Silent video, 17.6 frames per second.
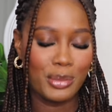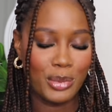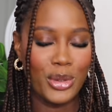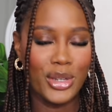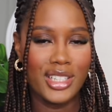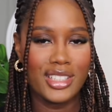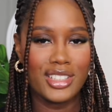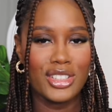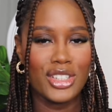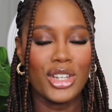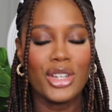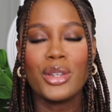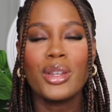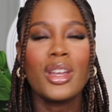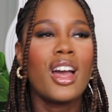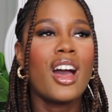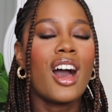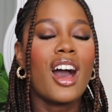the point you
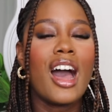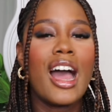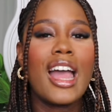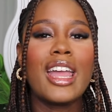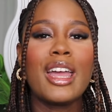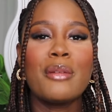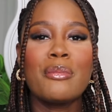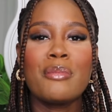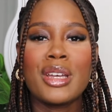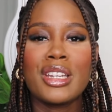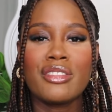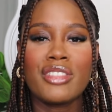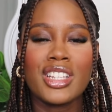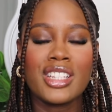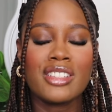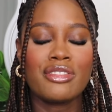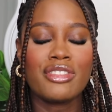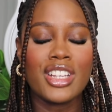know i am
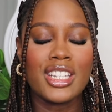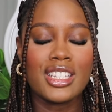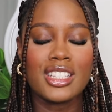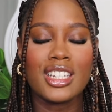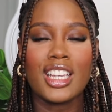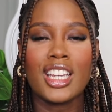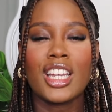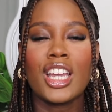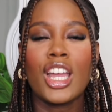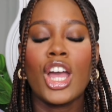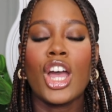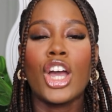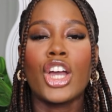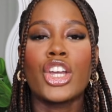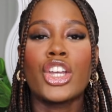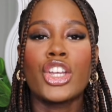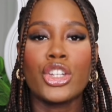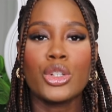manifesting
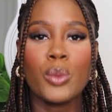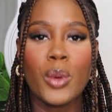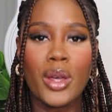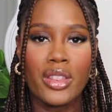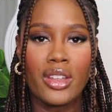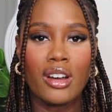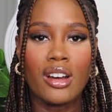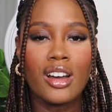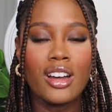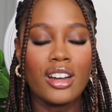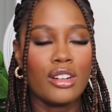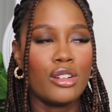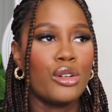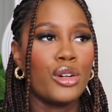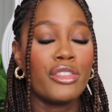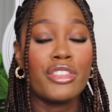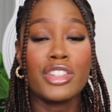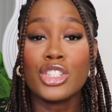good weather
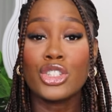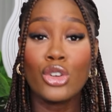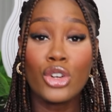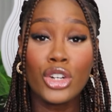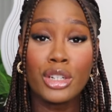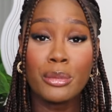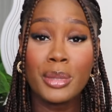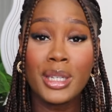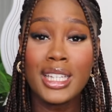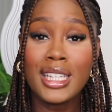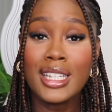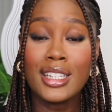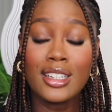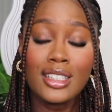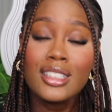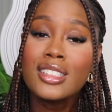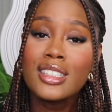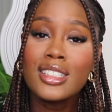or if it's not going to be in
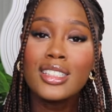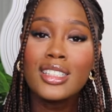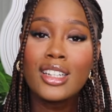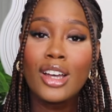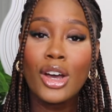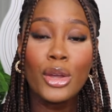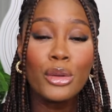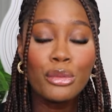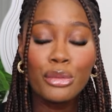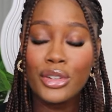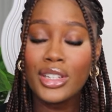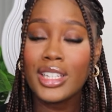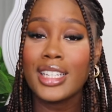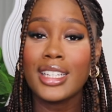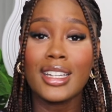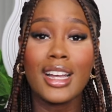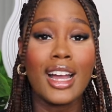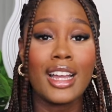London
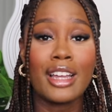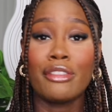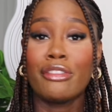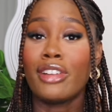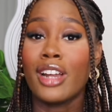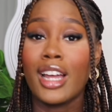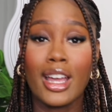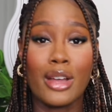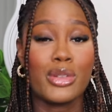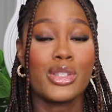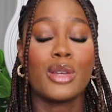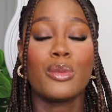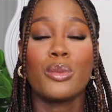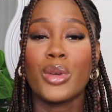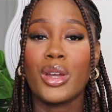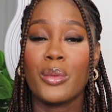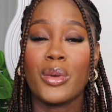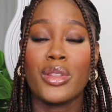hopefully I can fly out
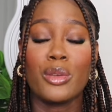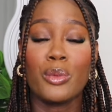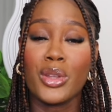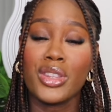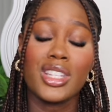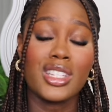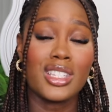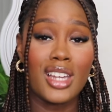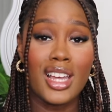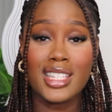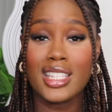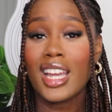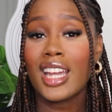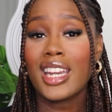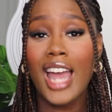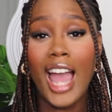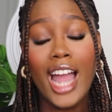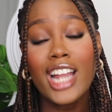somewhere where the weather's nice
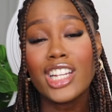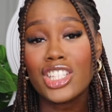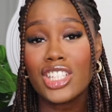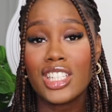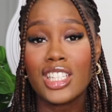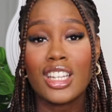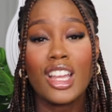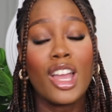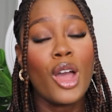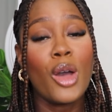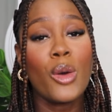I can actually